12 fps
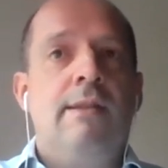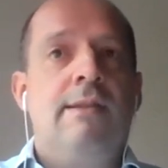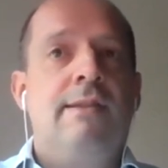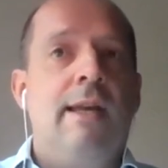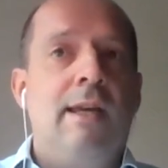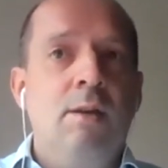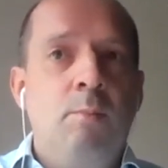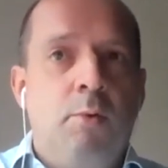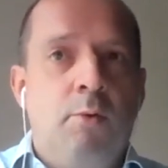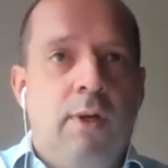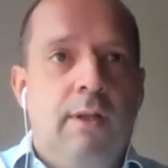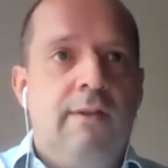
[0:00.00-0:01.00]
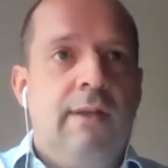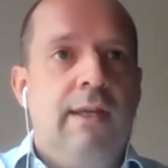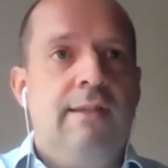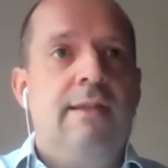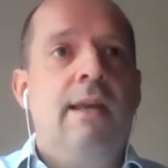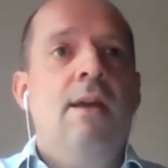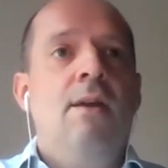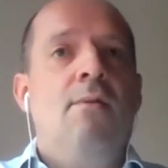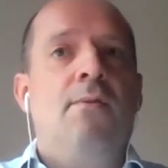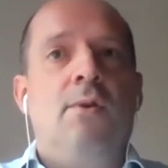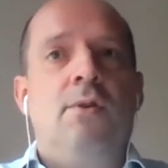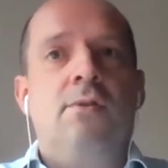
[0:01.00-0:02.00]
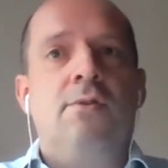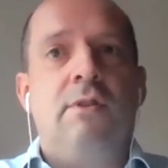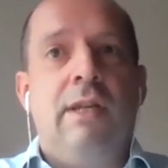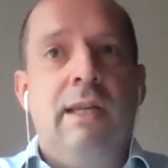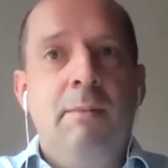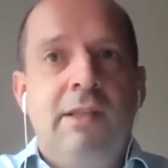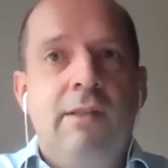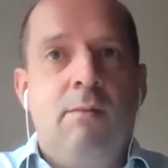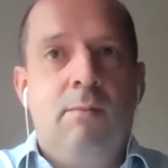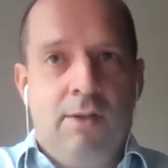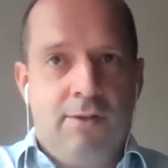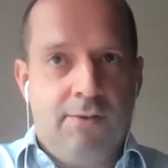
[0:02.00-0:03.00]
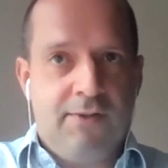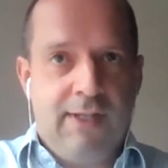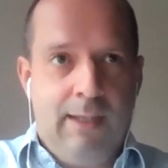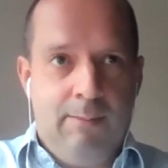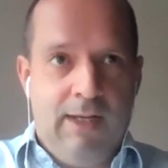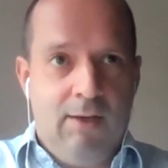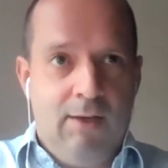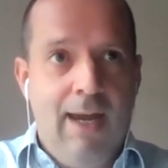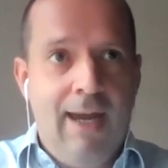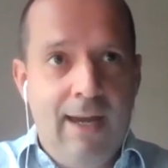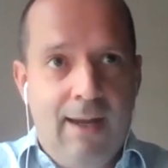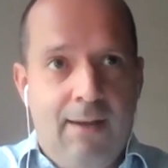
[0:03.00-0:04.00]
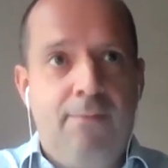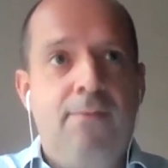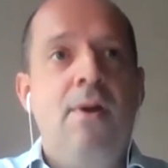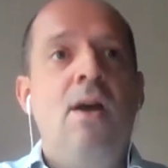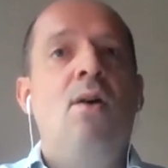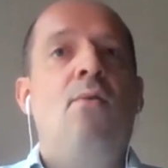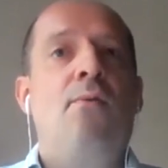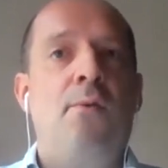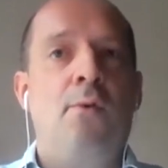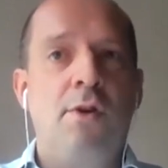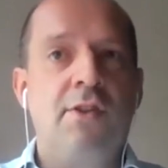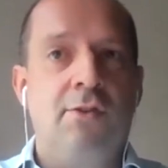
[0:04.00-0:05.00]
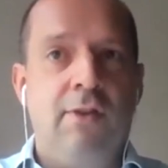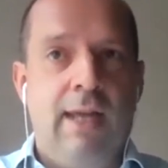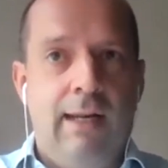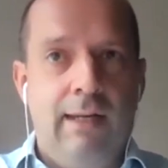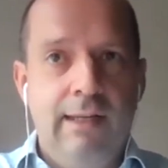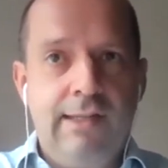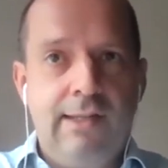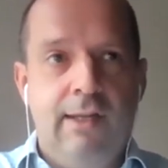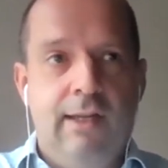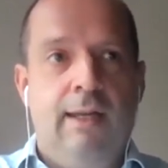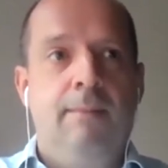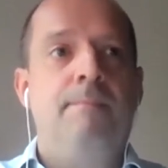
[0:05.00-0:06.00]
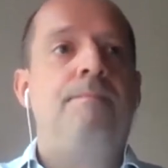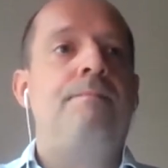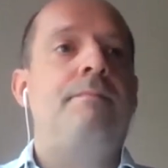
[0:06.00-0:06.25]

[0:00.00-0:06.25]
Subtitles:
Second point is, for those limited amounts of time that you have, focus on that listening